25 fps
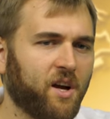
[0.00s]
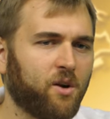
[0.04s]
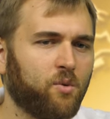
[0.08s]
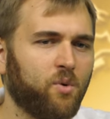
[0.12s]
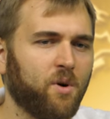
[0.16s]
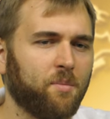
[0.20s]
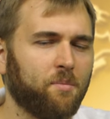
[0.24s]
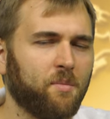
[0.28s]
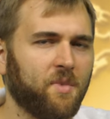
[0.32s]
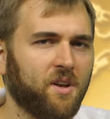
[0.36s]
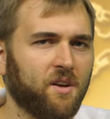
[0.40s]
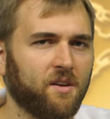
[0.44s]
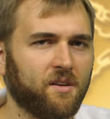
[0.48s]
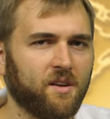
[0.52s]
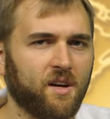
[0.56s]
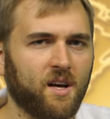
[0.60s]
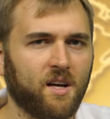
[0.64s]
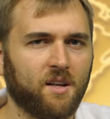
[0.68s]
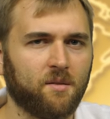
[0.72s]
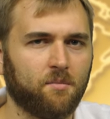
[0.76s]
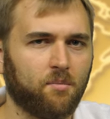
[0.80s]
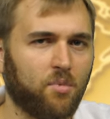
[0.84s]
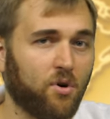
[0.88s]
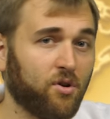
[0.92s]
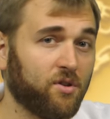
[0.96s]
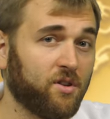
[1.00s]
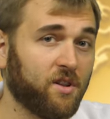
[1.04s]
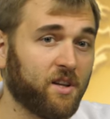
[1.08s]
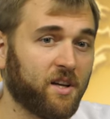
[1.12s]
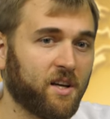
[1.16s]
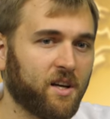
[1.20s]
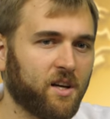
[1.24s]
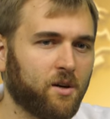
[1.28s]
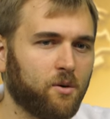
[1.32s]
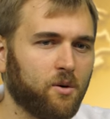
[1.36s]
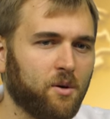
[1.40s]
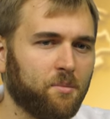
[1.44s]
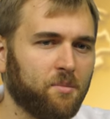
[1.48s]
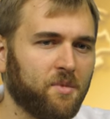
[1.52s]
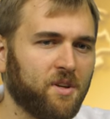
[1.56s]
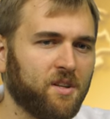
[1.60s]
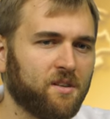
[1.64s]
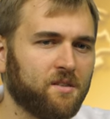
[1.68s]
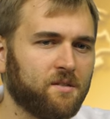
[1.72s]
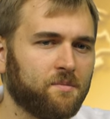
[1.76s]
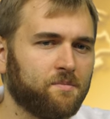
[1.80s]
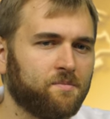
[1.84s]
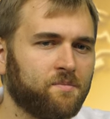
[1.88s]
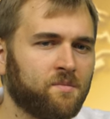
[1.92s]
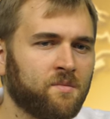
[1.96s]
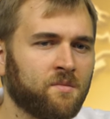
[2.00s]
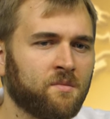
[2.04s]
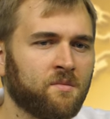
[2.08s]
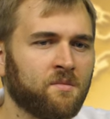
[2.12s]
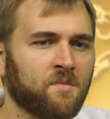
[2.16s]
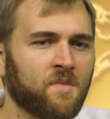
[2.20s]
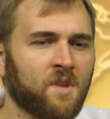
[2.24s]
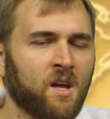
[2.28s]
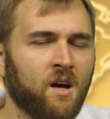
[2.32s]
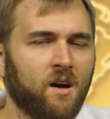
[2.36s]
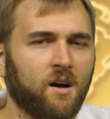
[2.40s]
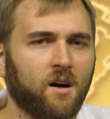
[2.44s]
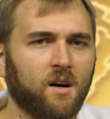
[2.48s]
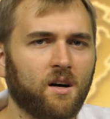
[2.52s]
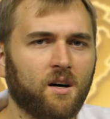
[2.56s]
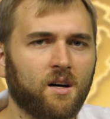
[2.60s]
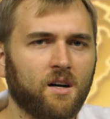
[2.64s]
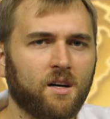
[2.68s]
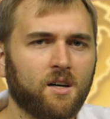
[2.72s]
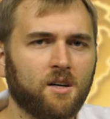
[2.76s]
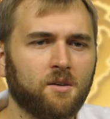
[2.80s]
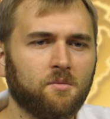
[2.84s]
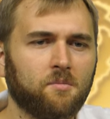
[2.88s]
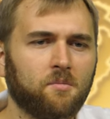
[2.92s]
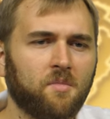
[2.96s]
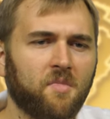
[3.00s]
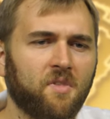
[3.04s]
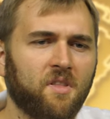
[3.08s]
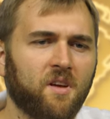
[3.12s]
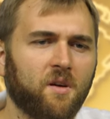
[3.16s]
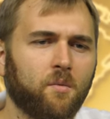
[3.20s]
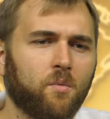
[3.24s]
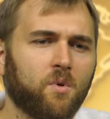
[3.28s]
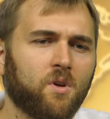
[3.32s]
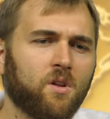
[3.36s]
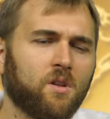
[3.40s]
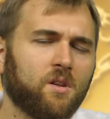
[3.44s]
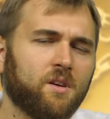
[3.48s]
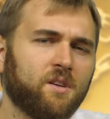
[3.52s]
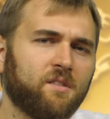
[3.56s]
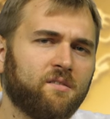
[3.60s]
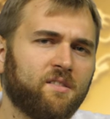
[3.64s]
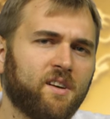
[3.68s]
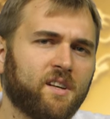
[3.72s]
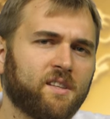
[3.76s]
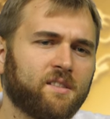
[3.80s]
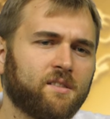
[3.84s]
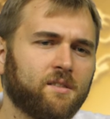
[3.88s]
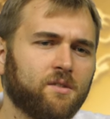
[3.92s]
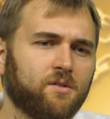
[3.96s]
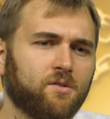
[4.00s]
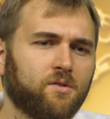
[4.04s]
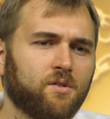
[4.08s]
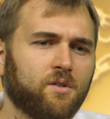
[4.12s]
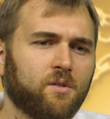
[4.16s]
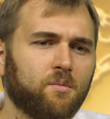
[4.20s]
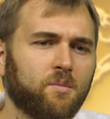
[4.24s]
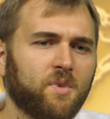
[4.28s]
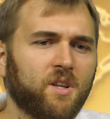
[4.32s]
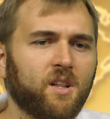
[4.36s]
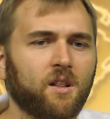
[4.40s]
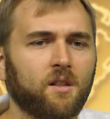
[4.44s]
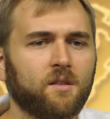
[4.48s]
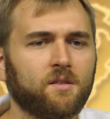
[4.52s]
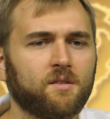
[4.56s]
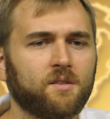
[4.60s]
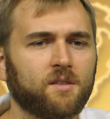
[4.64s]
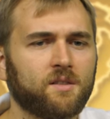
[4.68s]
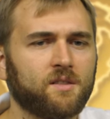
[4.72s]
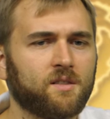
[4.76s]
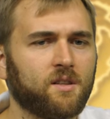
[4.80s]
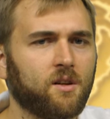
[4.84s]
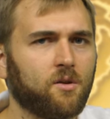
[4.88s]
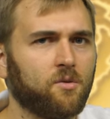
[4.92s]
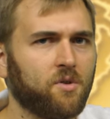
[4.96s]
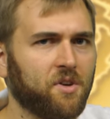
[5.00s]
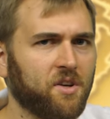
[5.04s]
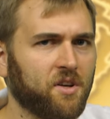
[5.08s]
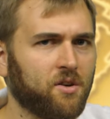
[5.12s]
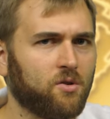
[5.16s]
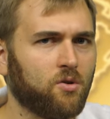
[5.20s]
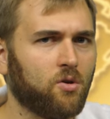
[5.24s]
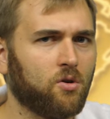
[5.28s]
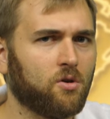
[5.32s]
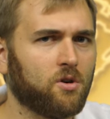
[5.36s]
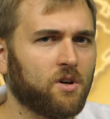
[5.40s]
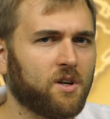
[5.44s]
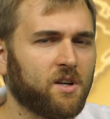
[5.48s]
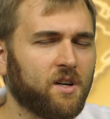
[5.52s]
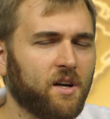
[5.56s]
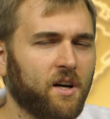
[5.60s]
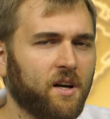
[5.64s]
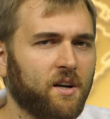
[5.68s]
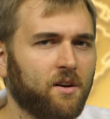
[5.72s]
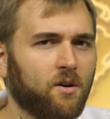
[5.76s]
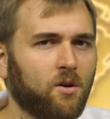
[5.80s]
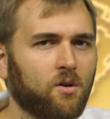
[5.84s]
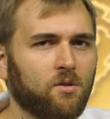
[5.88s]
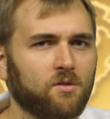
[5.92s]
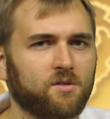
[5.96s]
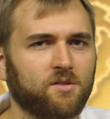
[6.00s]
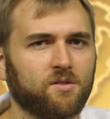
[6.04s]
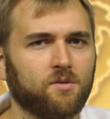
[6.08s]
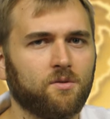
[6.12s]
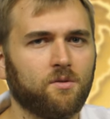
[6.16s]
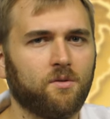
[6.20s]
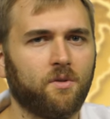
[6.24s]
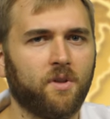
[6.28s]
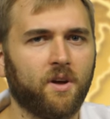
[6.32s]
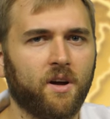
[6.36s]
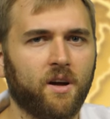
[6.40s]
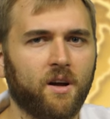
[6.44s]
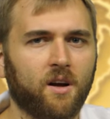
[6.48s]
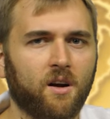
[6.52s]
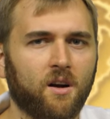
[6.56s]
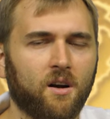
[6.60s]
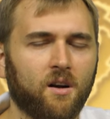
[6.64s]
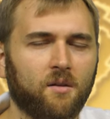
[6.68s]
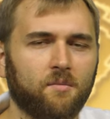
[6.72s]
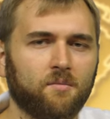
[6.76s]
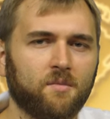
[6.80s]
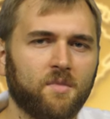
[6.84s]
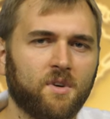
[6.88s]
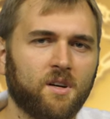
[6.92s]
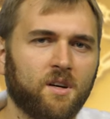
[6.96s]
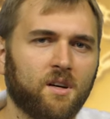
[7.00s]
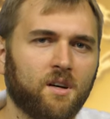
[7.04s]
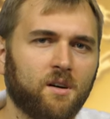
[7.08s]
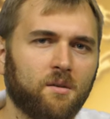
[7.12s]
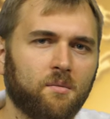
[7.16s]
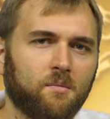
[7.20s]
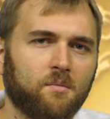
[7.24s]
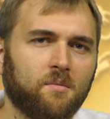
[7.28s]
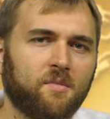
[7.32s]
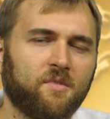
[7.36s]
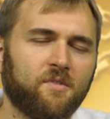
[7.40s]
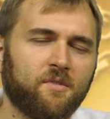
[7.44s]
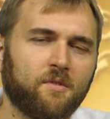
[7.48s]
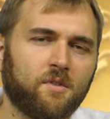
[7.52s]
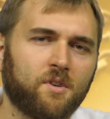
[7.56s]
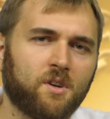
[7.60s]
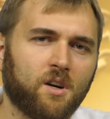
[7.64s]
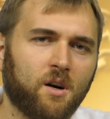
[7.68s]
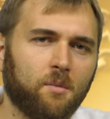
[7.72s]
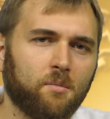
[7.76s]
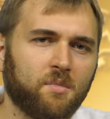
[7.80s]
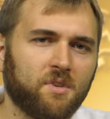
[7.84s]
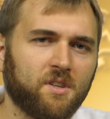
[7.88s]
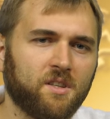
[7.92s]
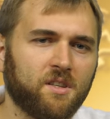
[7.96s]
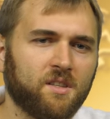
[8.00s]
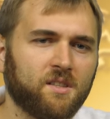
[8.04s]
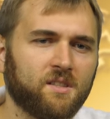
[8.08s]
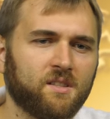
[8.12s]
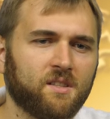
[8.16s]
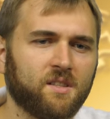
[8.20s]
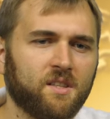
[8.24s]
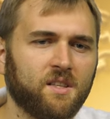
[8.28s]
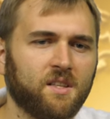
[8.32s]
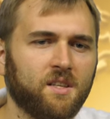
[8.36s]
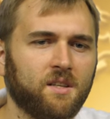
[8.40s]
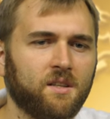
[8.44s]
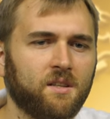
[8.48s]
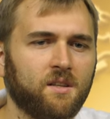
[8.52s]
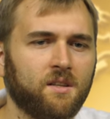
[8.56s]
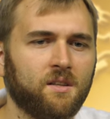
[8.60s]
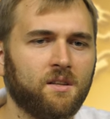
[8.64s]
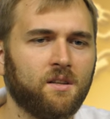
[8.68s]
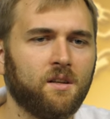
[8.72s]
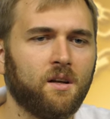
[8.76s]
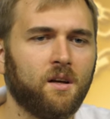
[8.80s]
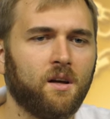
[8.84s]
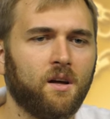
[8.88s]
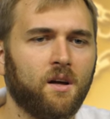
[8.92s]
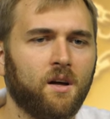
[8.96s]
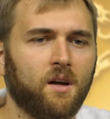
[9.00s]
equipment and bottling equipment. Um, they will invest into the Midleton Distillery in Cork and also their uh, companies in